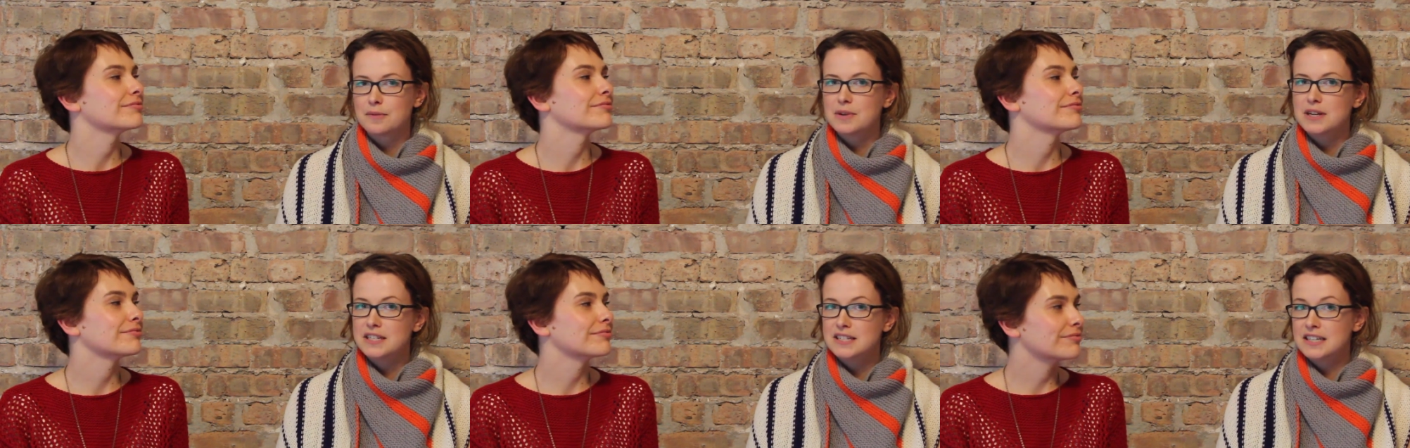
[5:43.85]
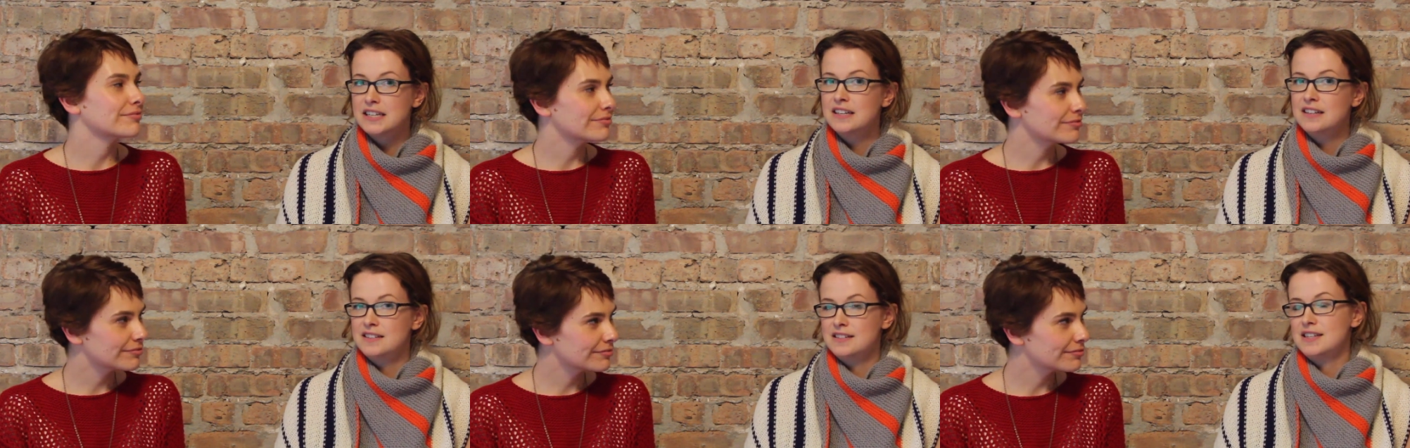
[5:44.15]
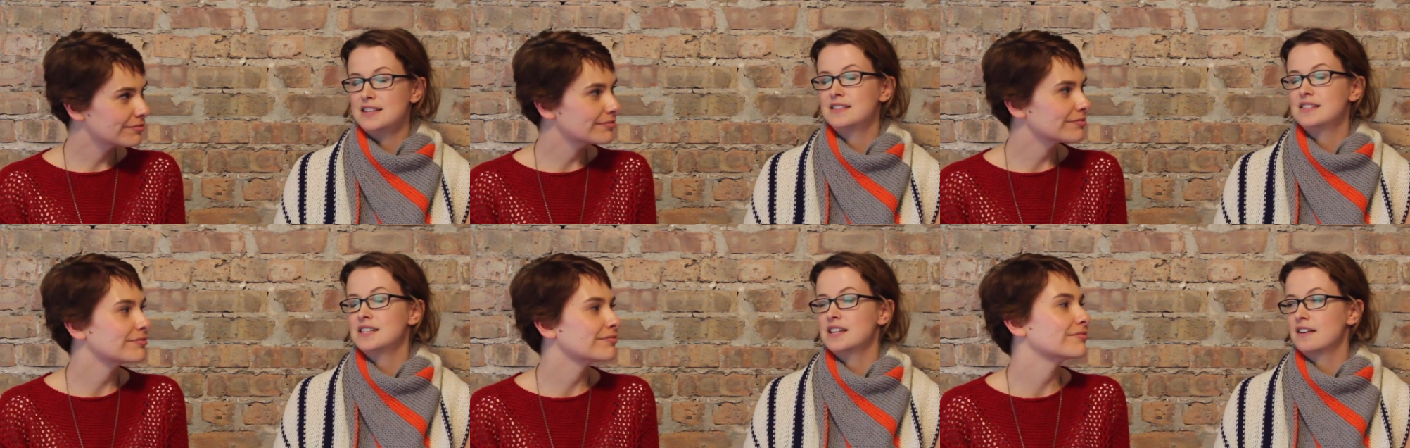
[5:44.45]
Speaker 1: And we did
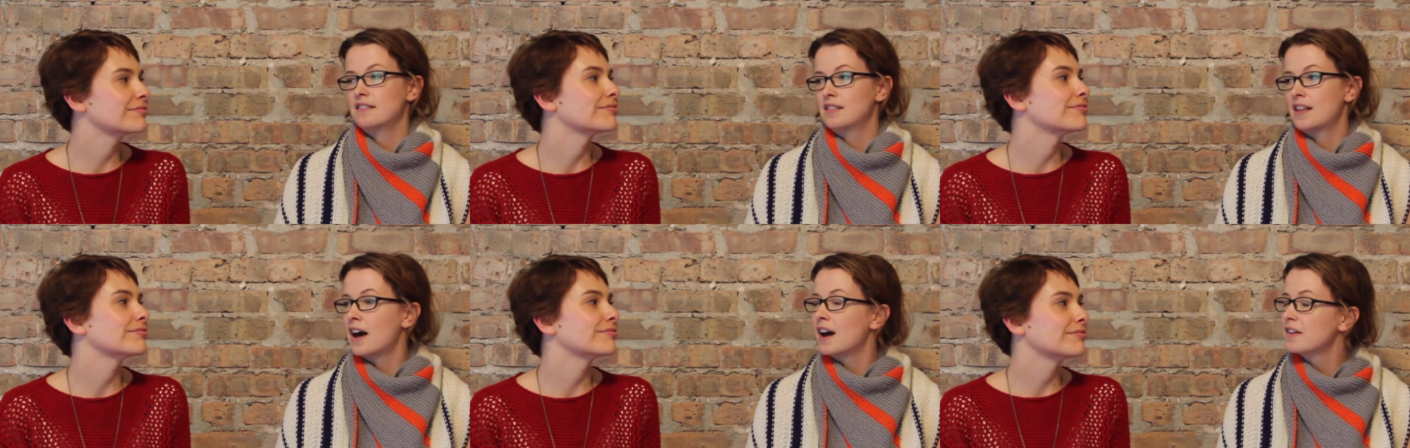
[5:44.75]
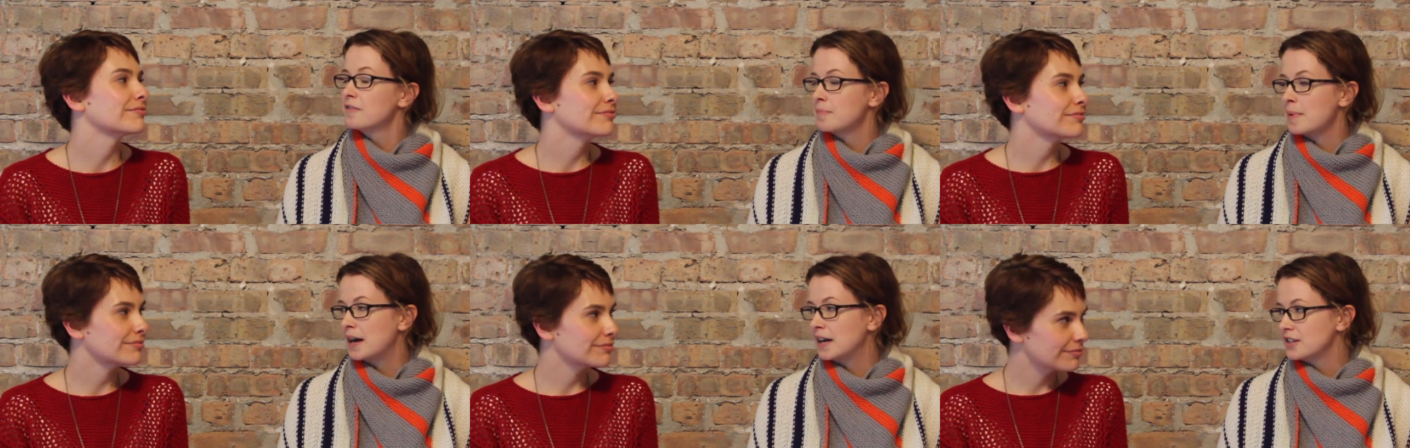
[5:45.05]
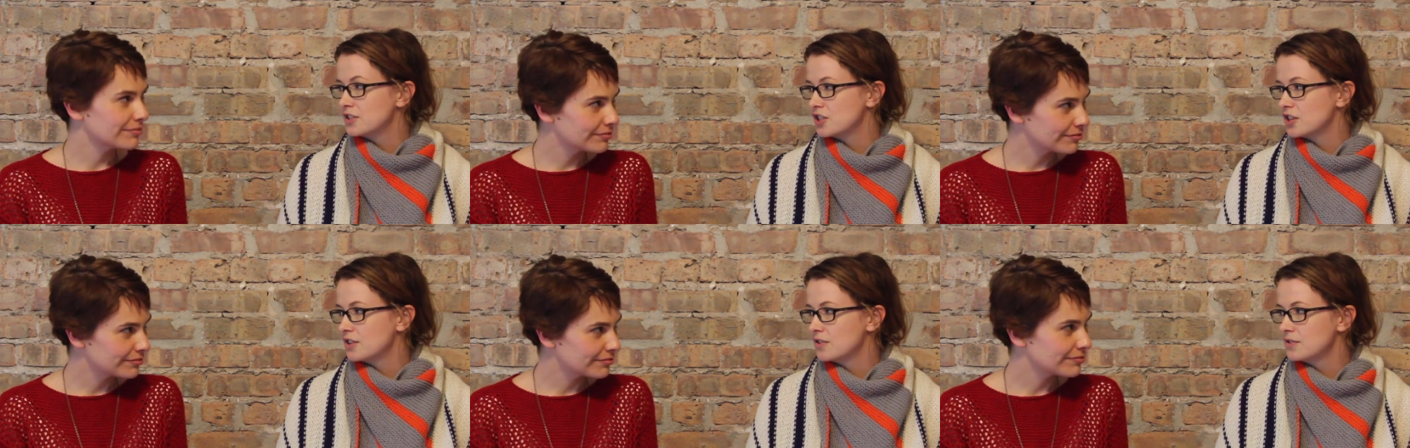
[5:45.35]
indeed see a lot of
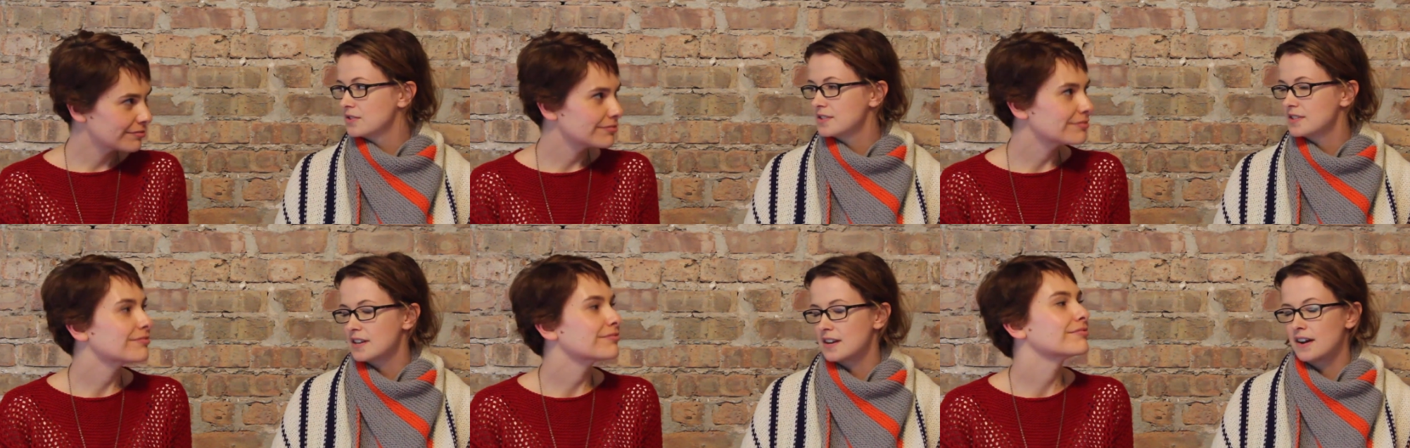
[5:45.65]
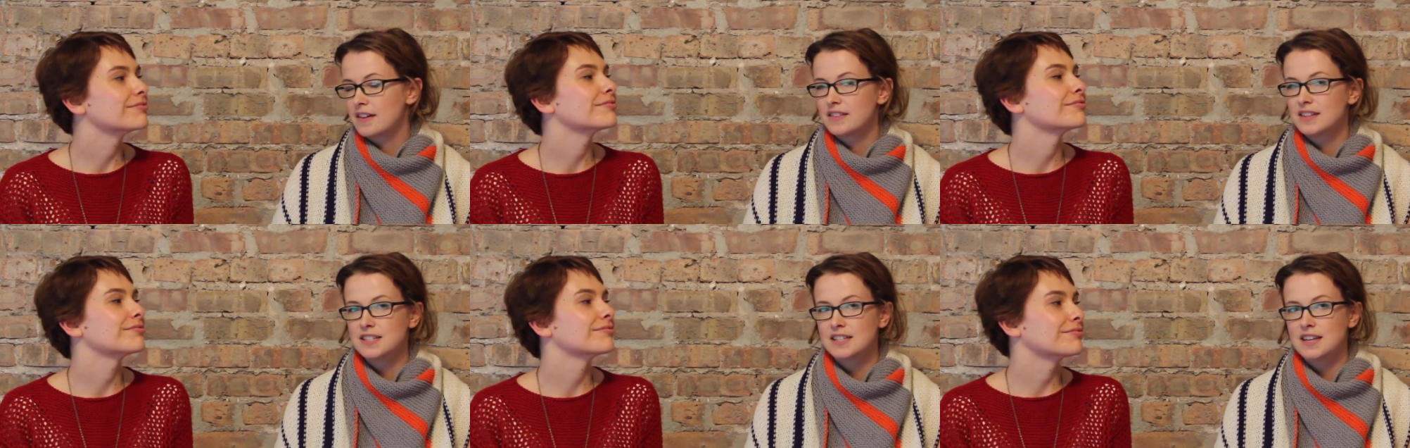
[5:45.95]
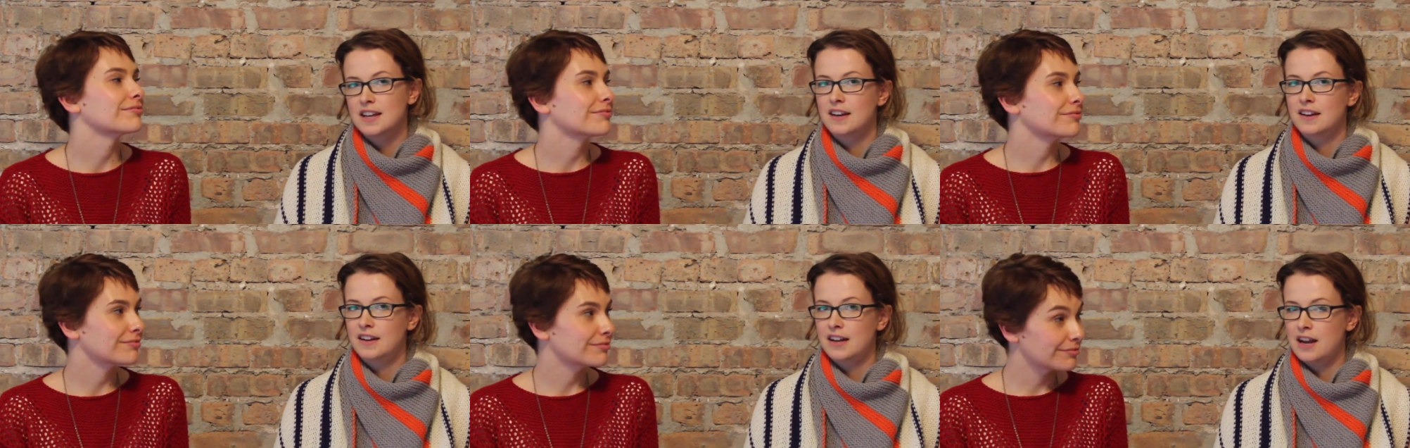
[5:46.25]
ponchos on the
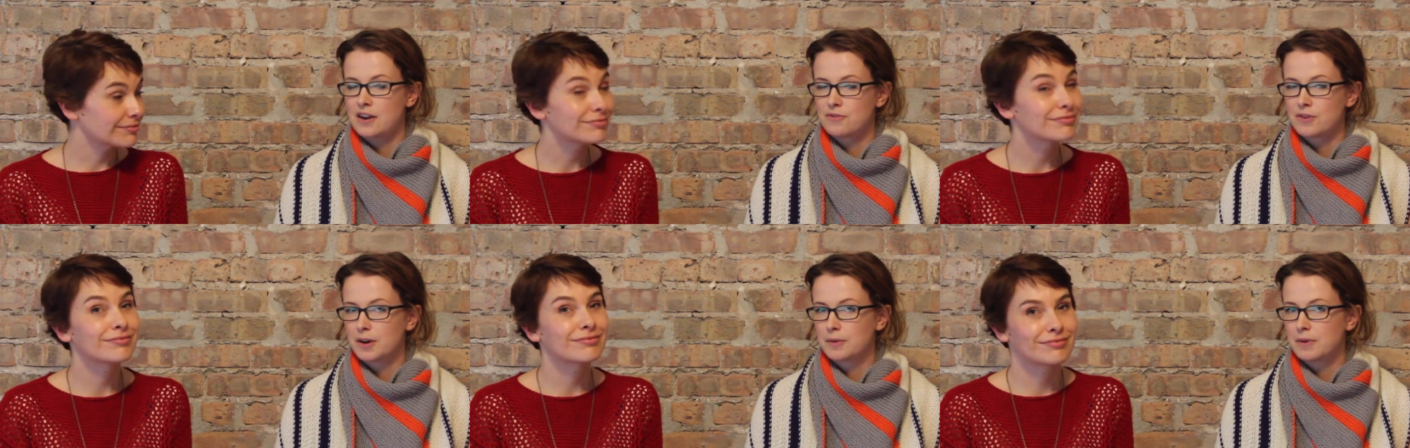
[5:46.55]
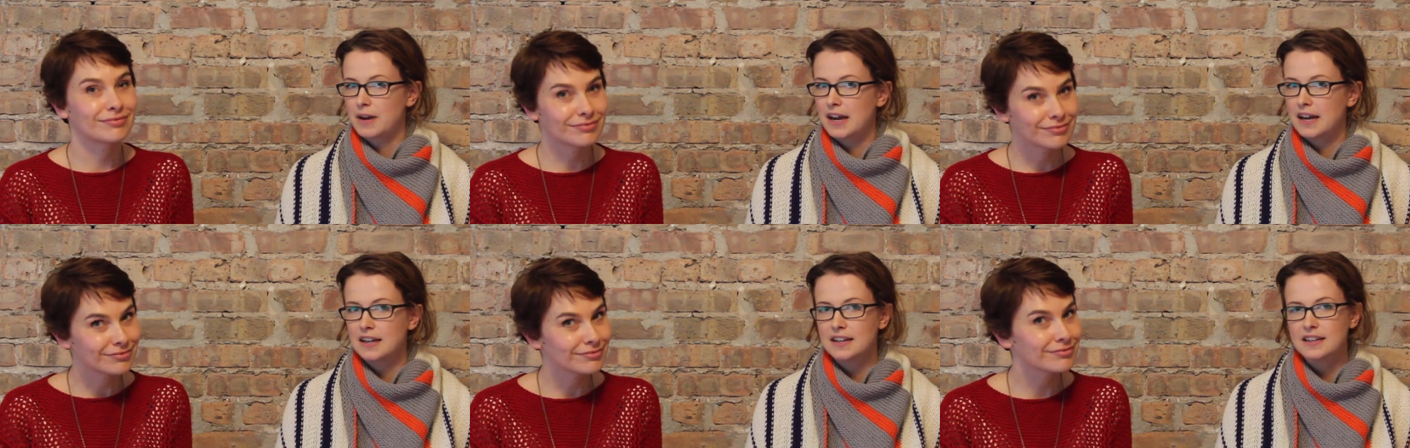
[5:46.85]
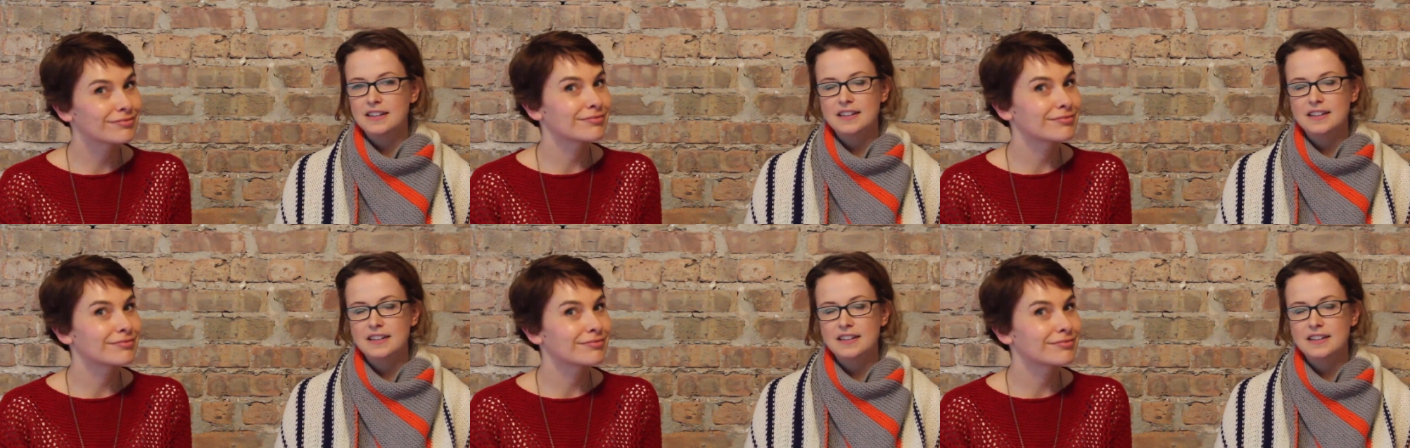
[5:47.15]
TNNA runway